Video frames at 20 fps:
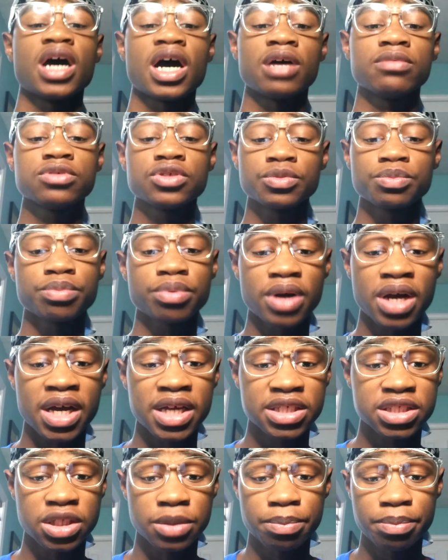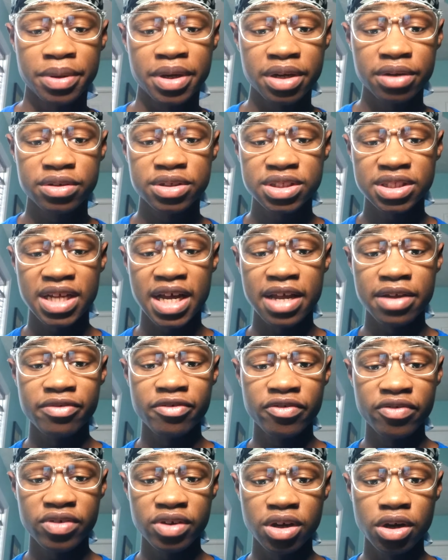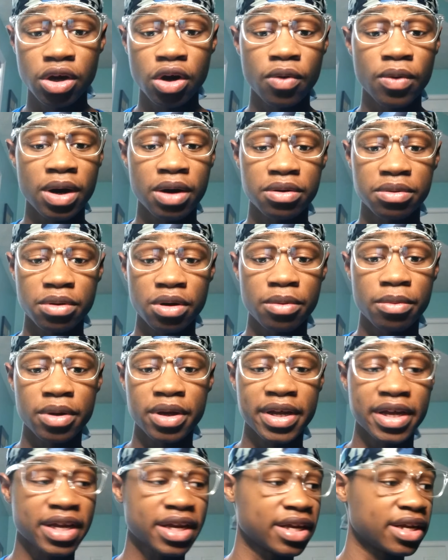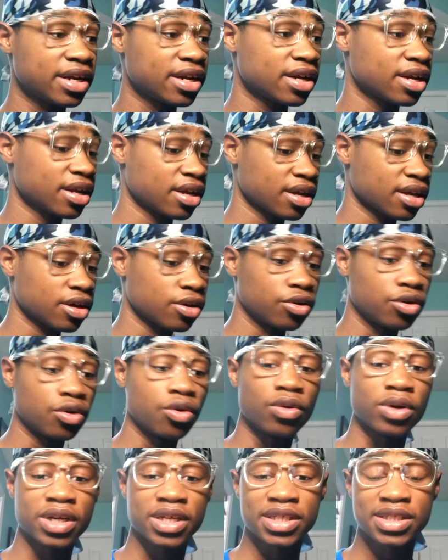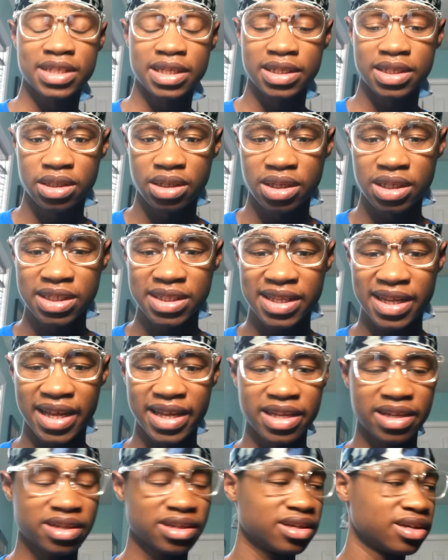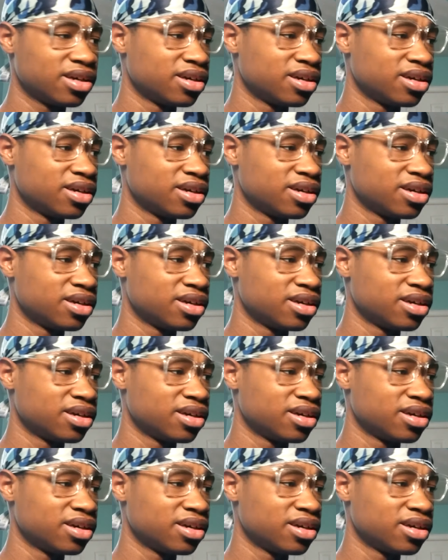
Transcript: I'm surprised the parents not even finna go out and go against this shit. It's like,